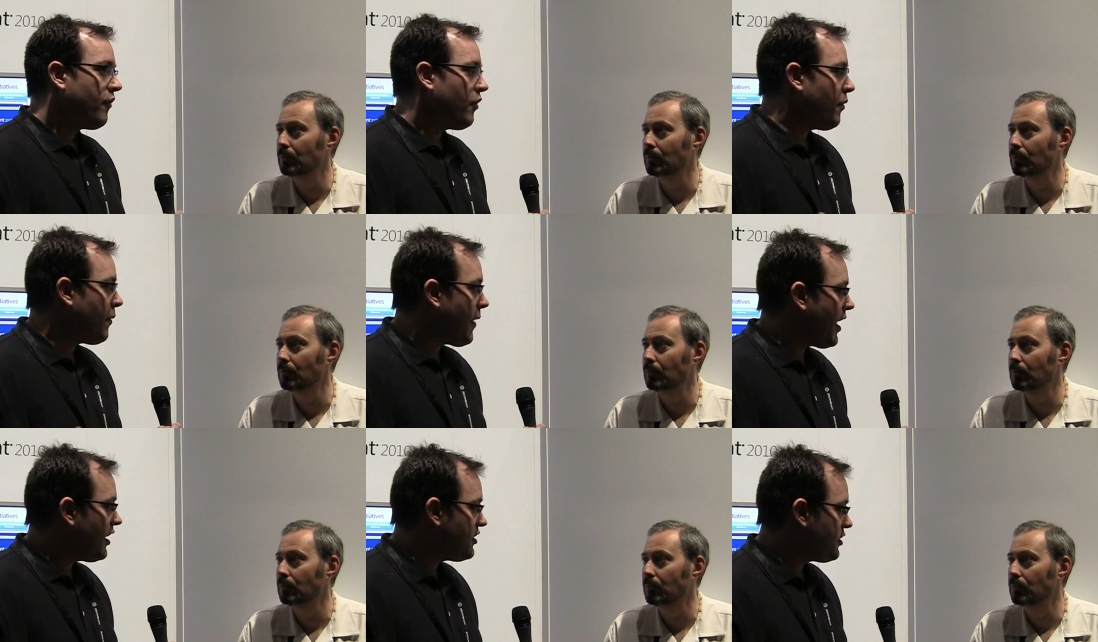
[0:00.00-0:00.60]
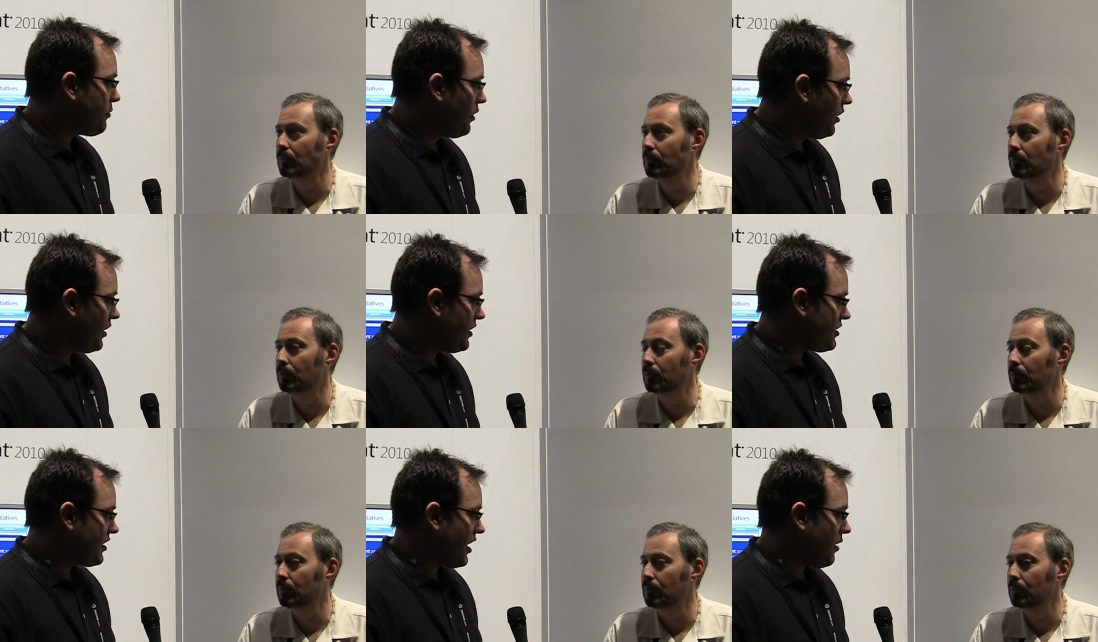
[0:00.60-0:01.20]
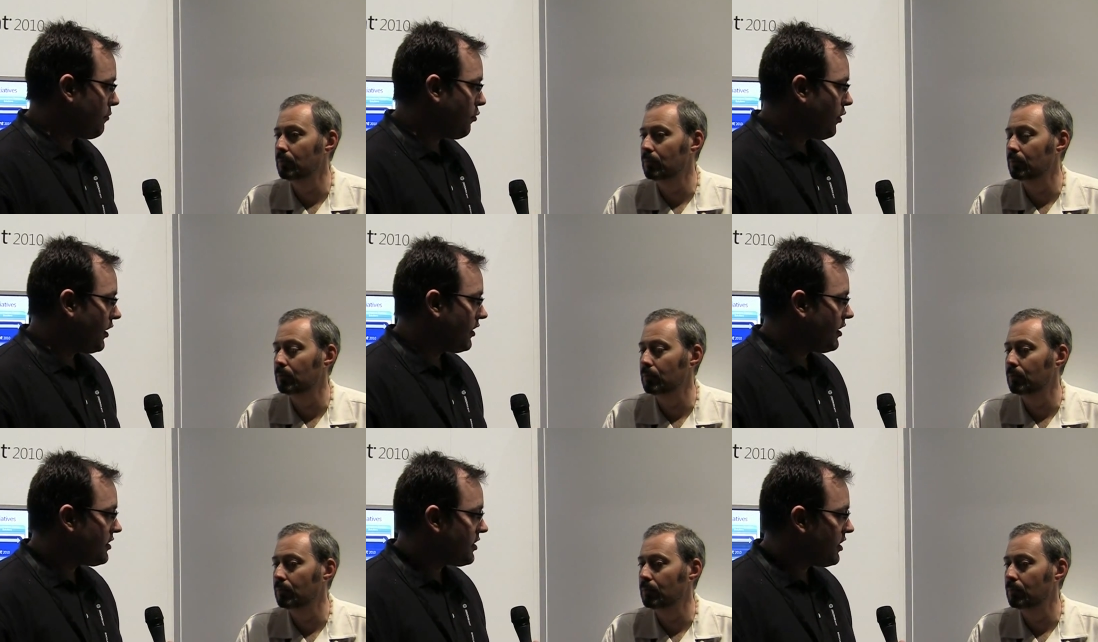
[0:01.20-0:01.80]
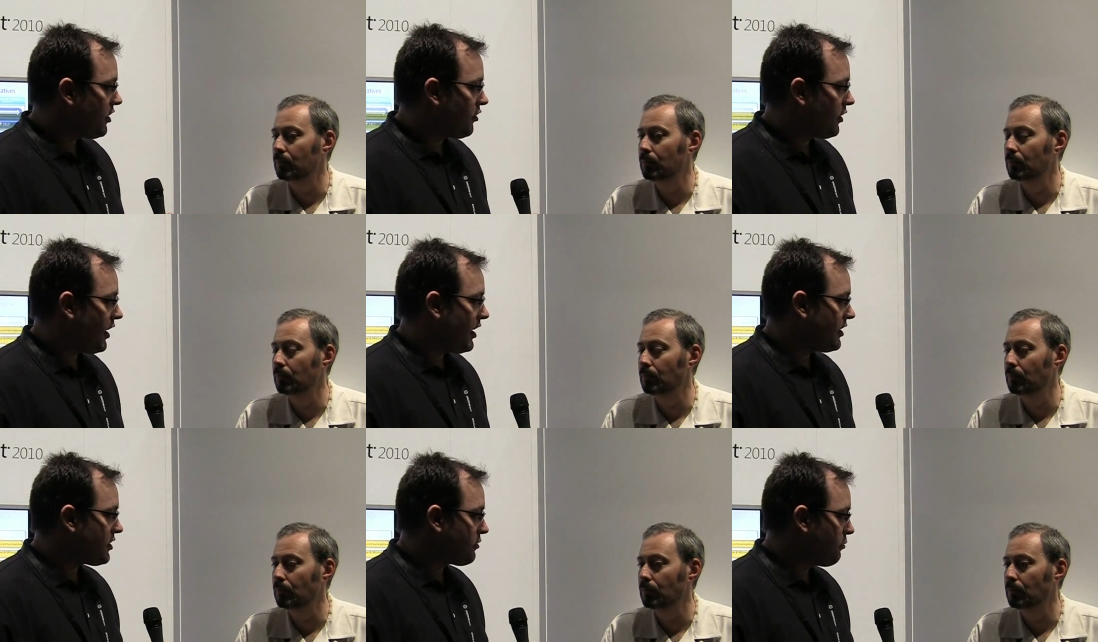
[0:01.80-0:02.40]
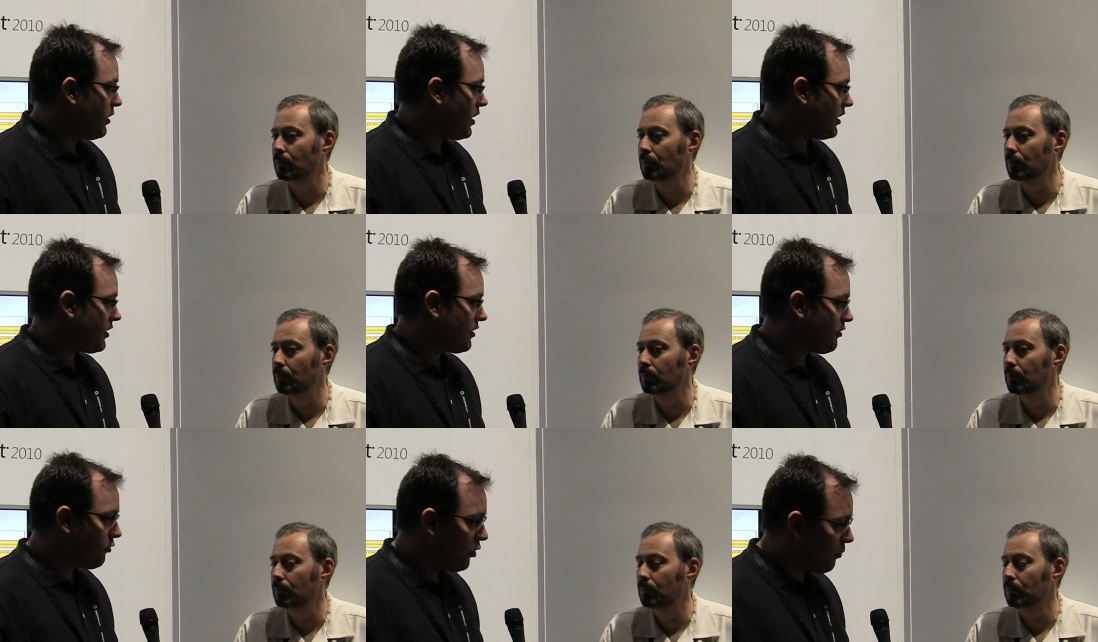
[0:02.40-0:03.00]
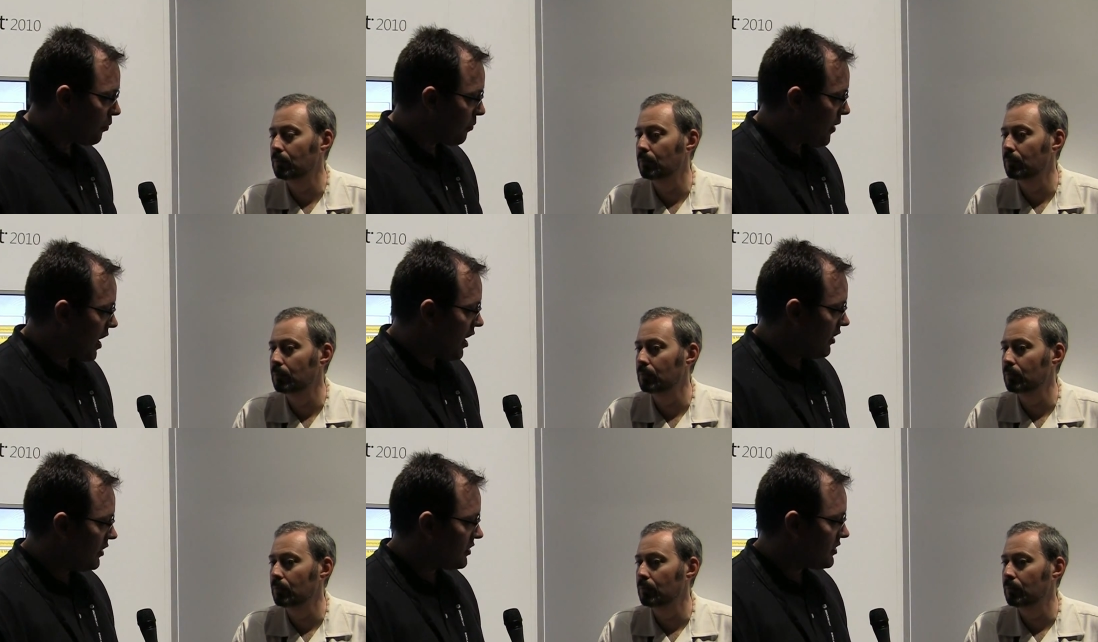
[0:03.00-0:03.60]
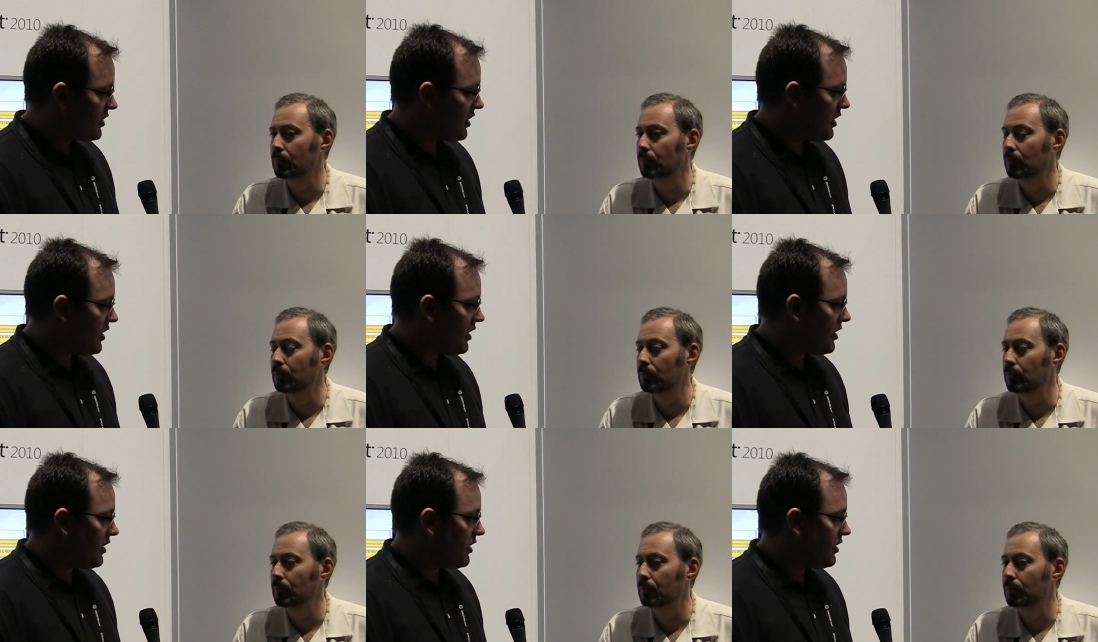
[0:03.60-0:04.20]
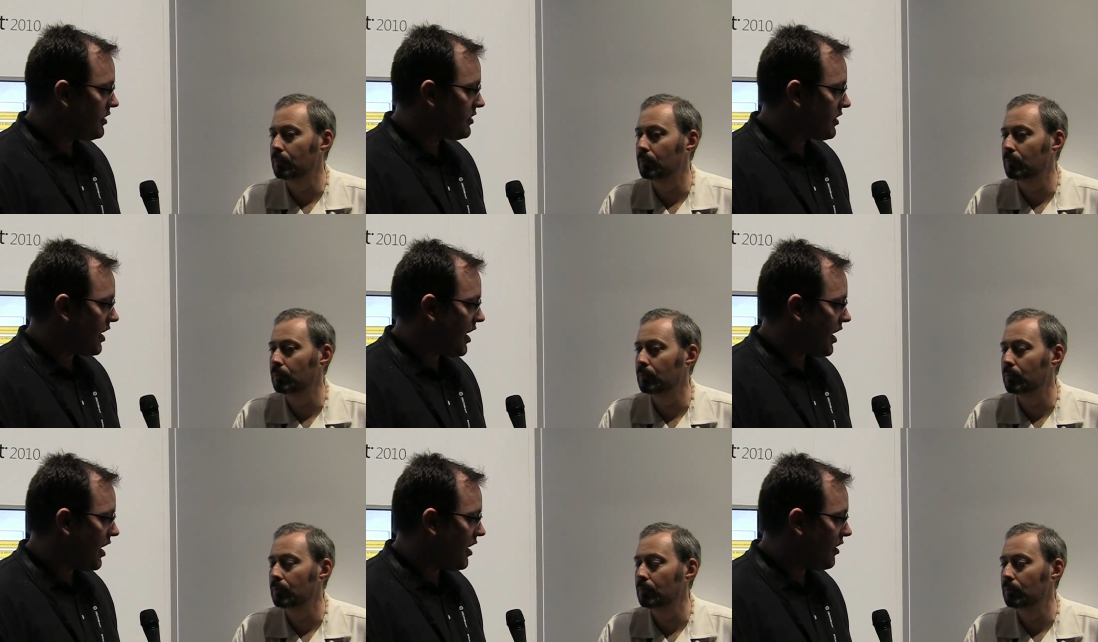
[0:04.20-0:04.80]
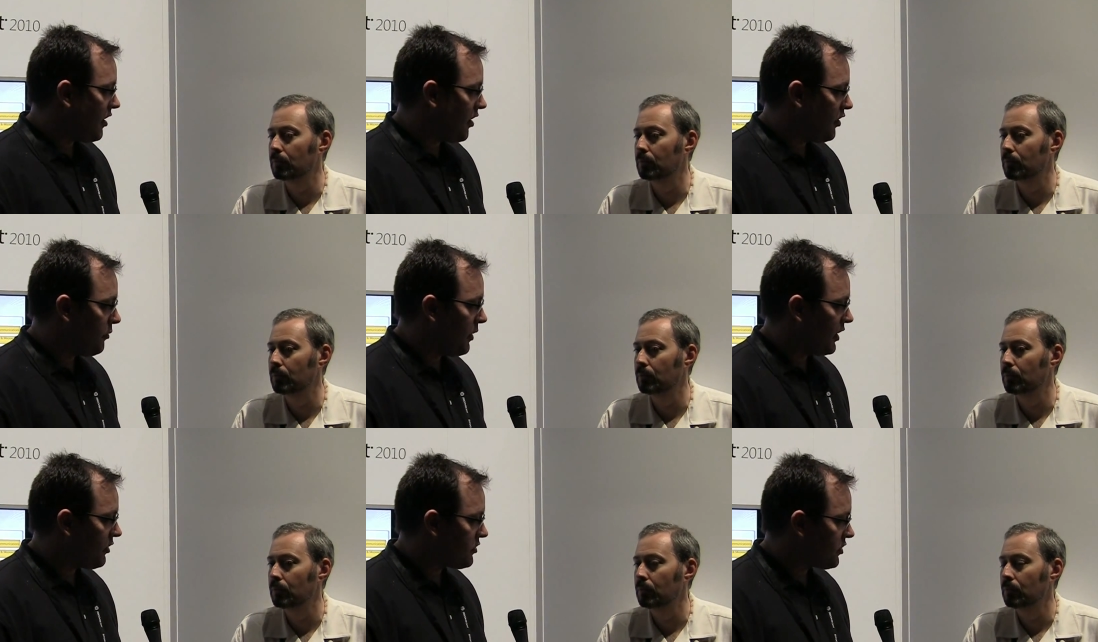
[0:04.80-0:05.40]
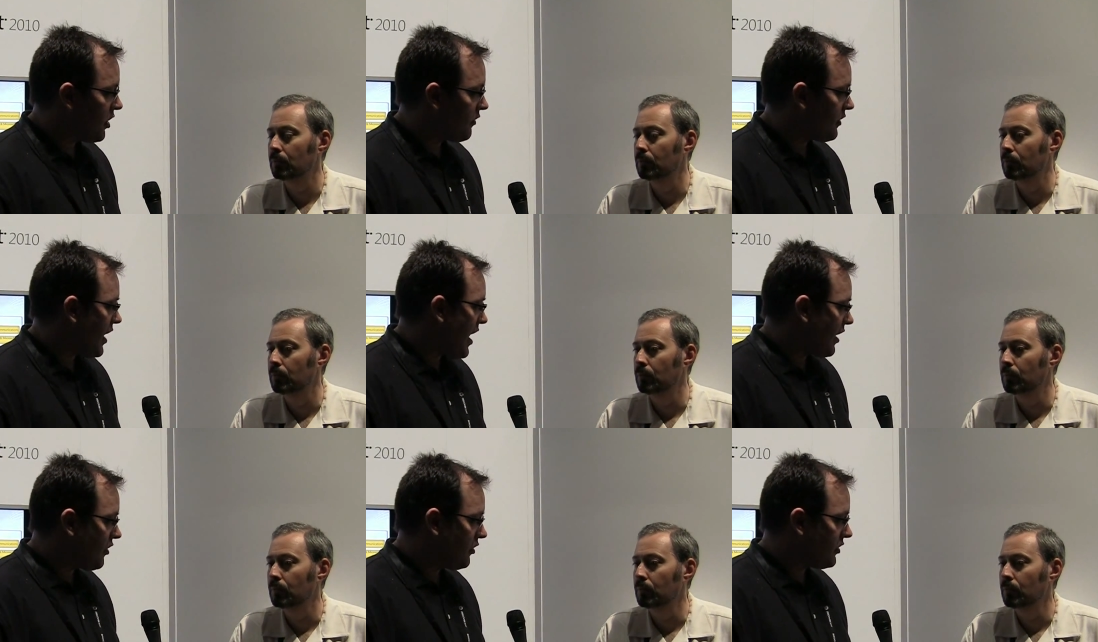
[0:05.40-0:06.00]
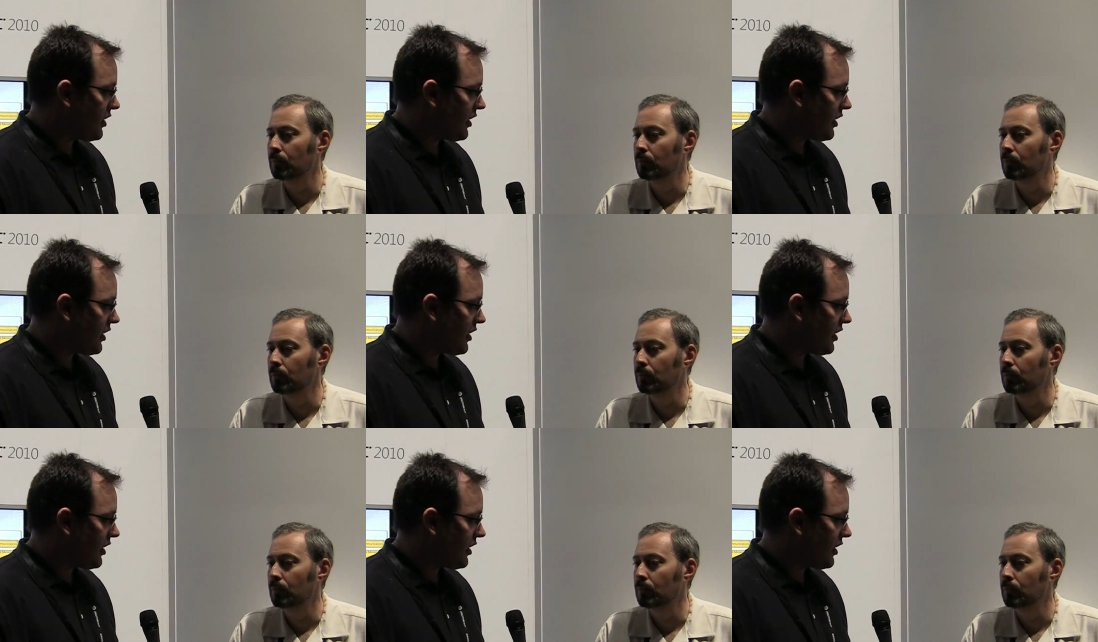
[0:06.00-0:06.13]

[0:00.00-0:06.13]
Speaker 1: From a manageability standpoint, this integrates with group policies and other Microsoft ACL